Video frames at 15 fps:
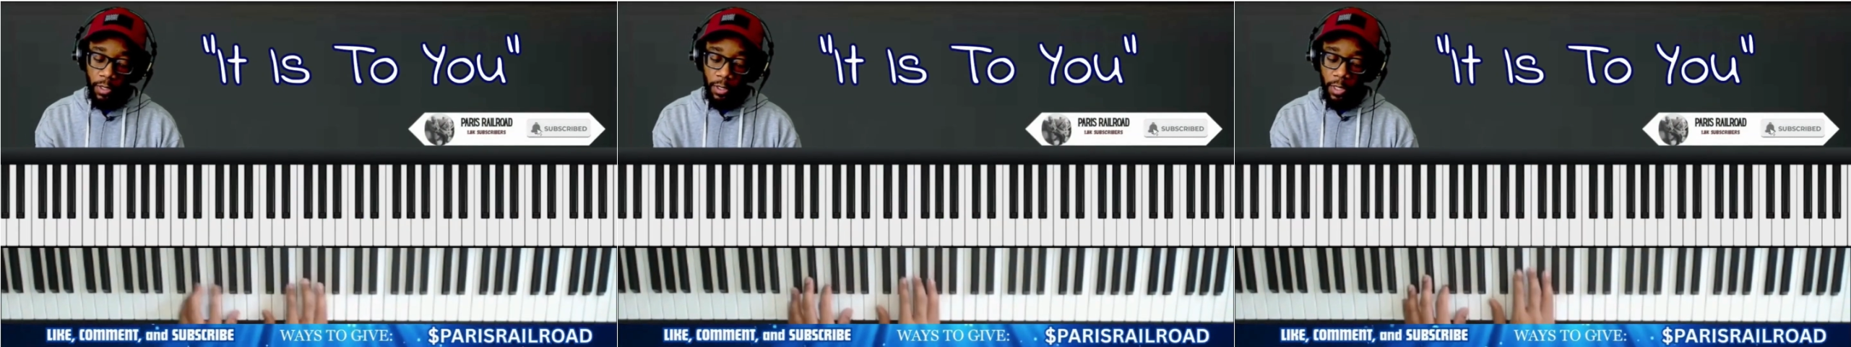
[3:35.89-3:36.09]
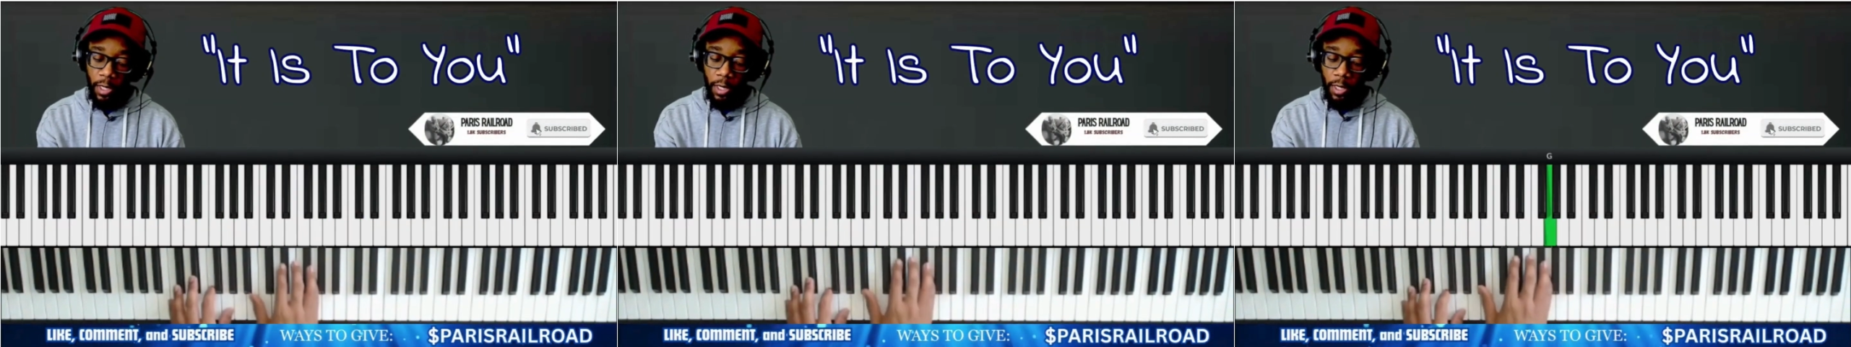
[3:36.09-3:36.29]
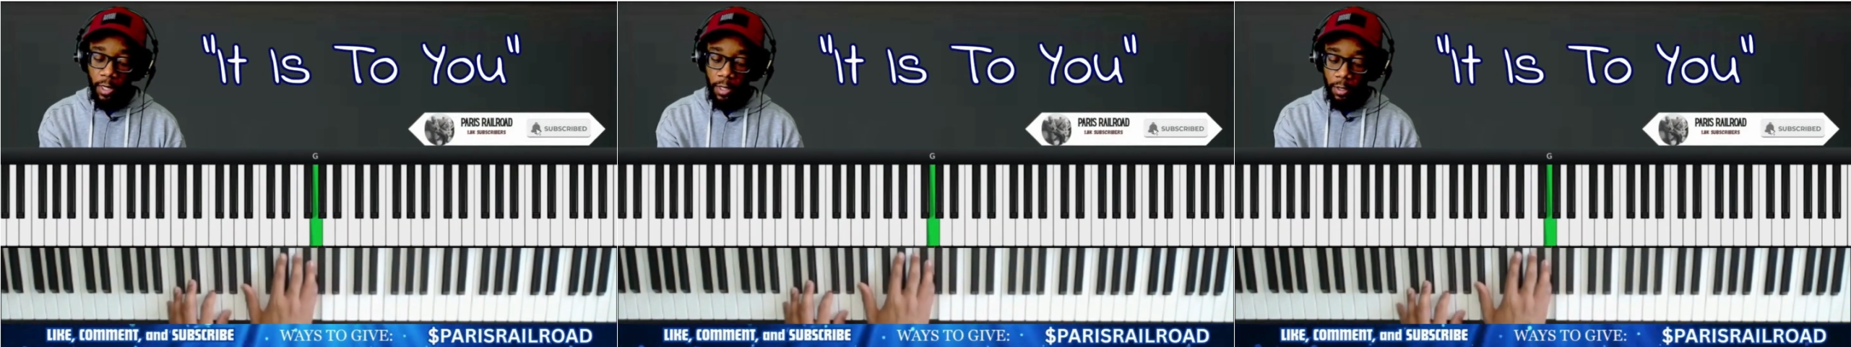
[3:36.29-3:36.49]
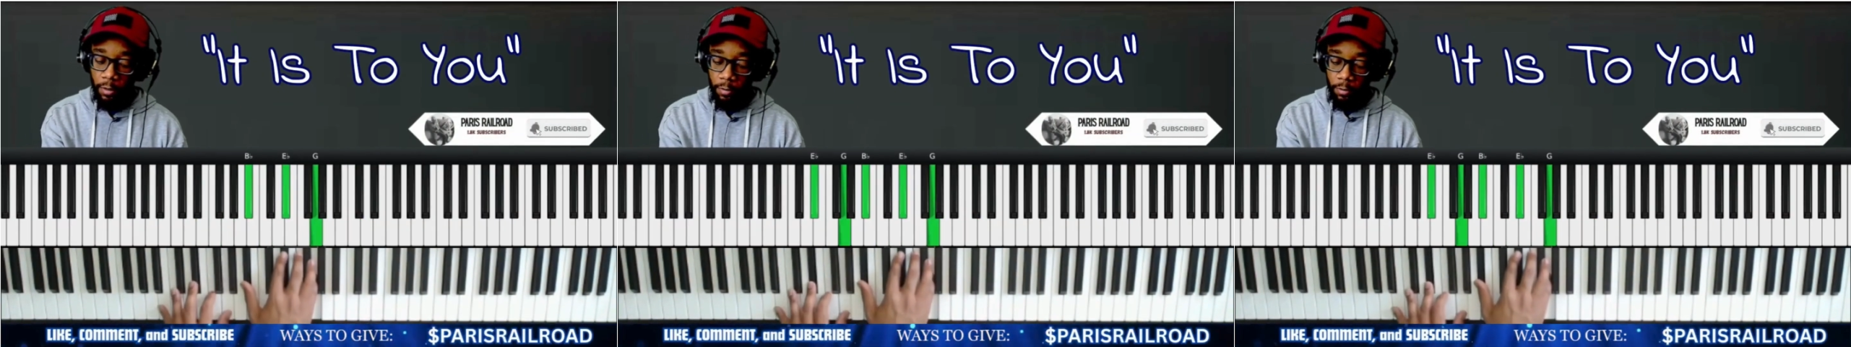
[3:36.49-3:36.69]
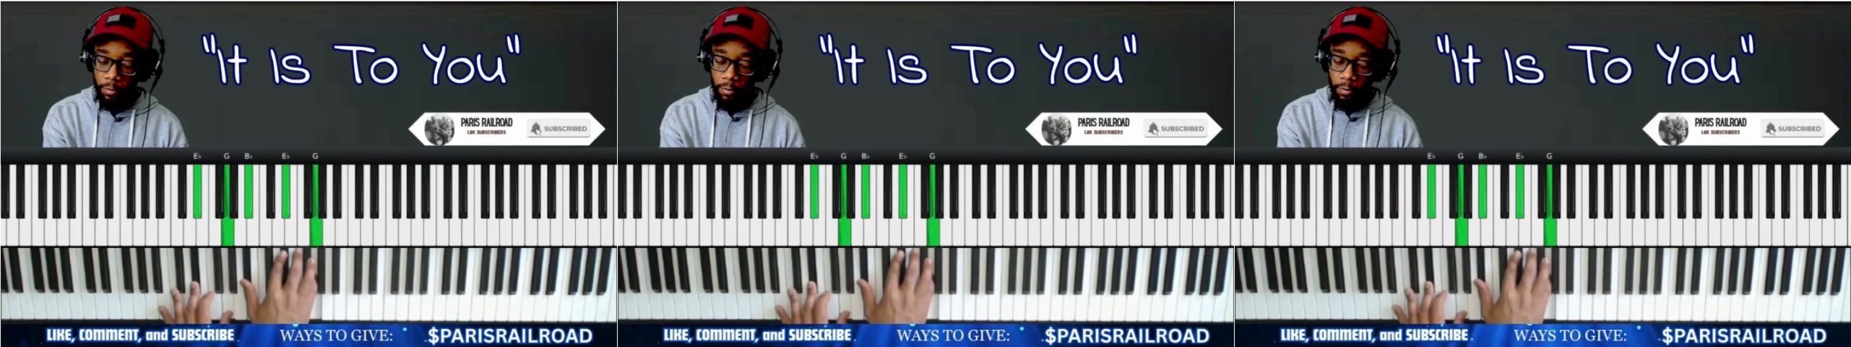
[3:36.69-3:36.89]

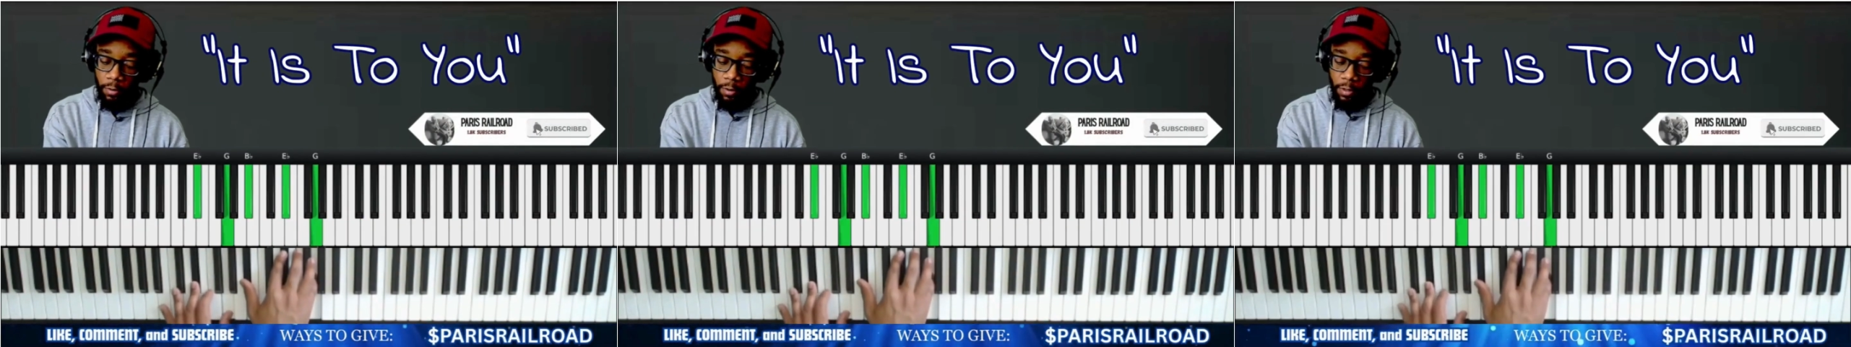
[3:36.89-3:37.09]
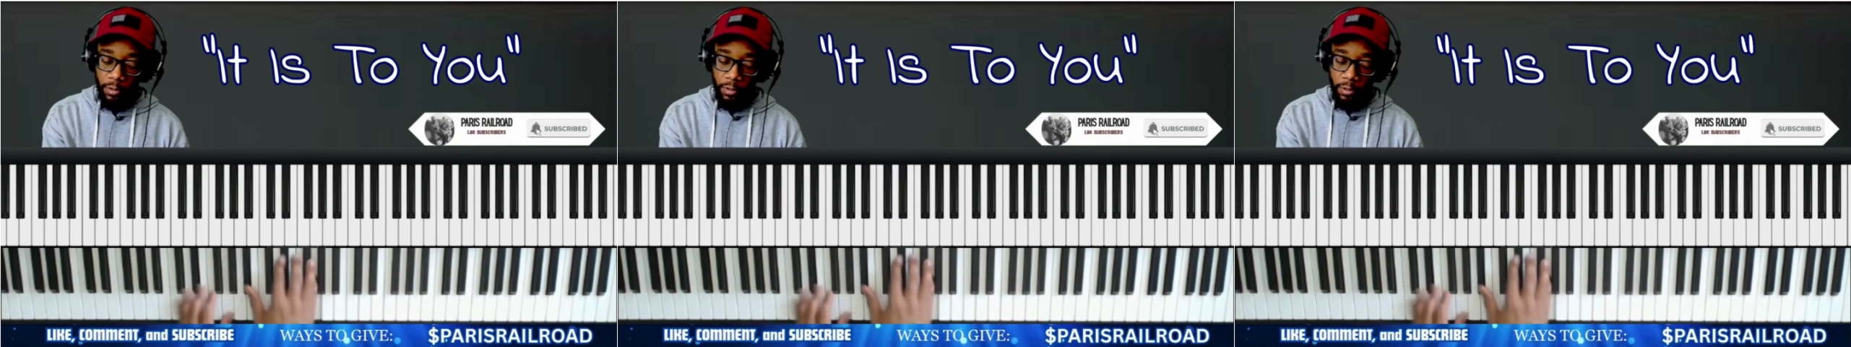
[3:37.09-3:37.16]
name.